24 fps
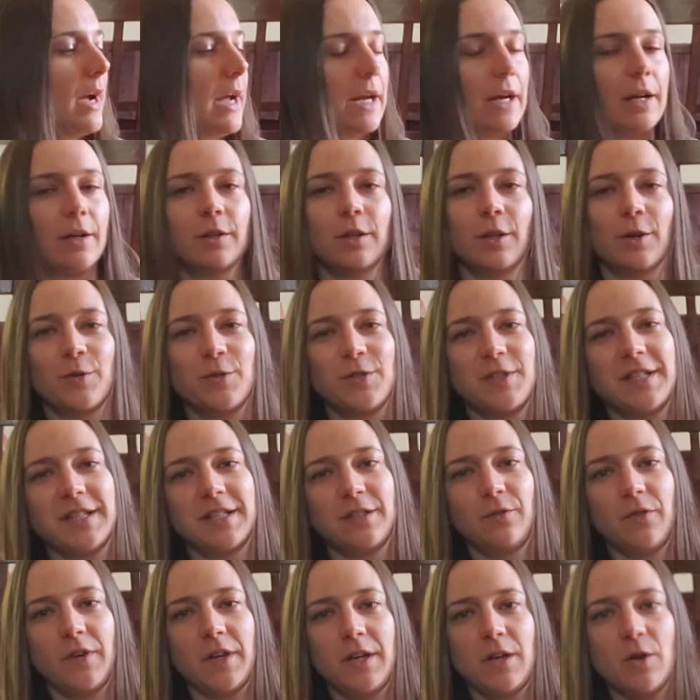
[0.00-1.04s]
I close
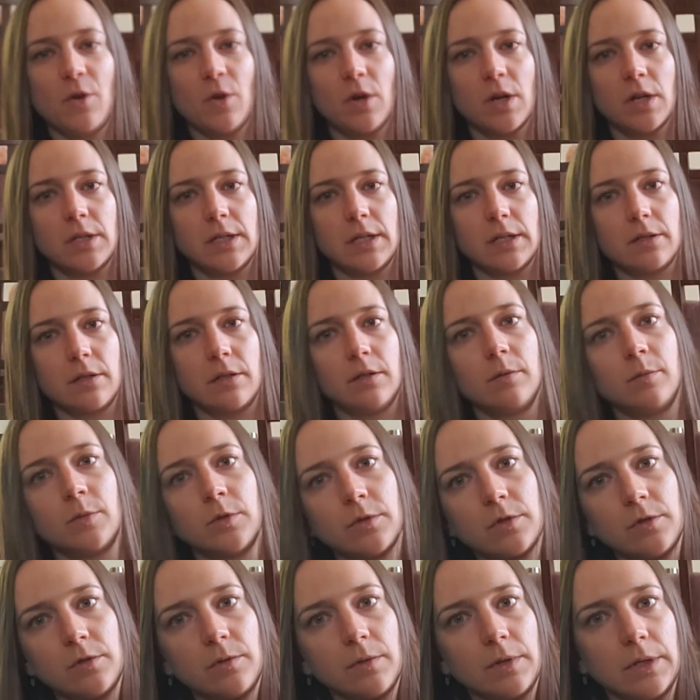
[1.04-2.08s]
this video, because it's
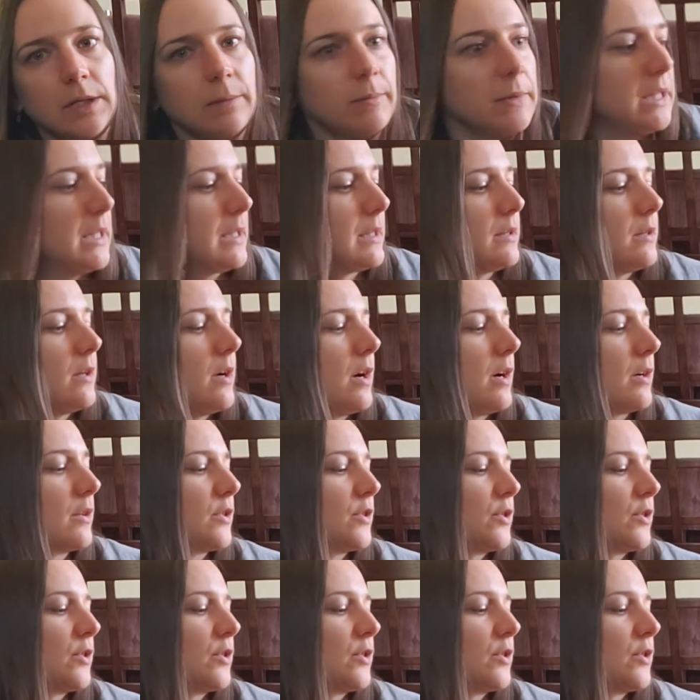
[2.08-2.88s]
almost 20 minutes long,